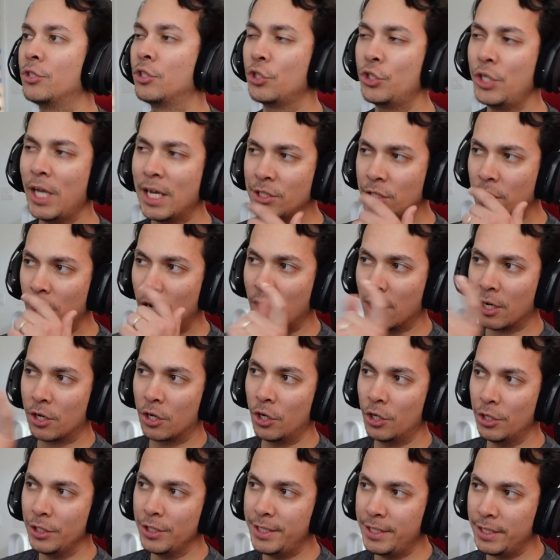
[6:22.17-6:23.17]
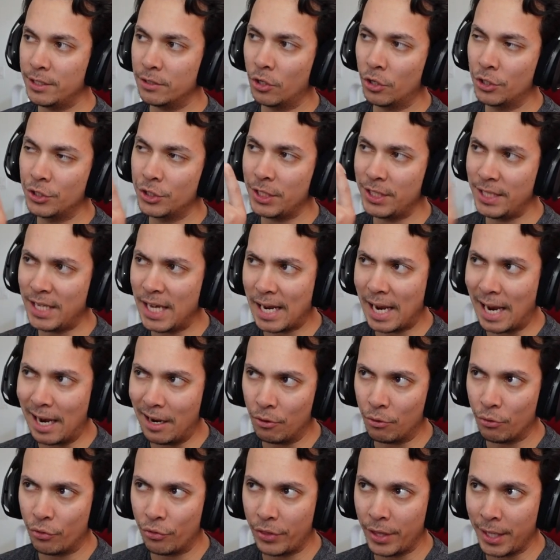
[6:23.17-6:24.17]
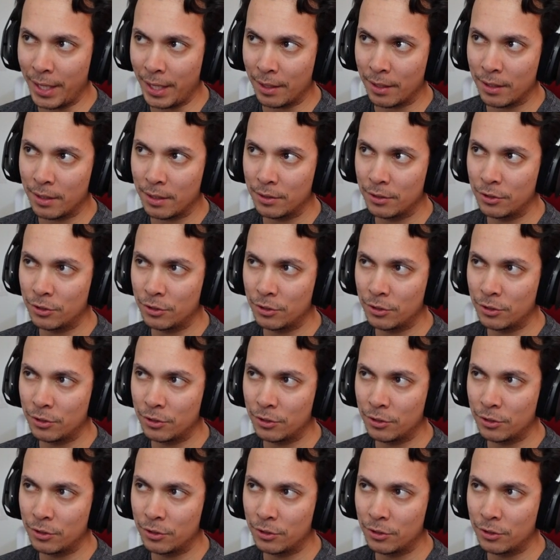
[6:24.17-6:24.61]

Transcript: So she hasn't unlocked her hers yet, I don't think.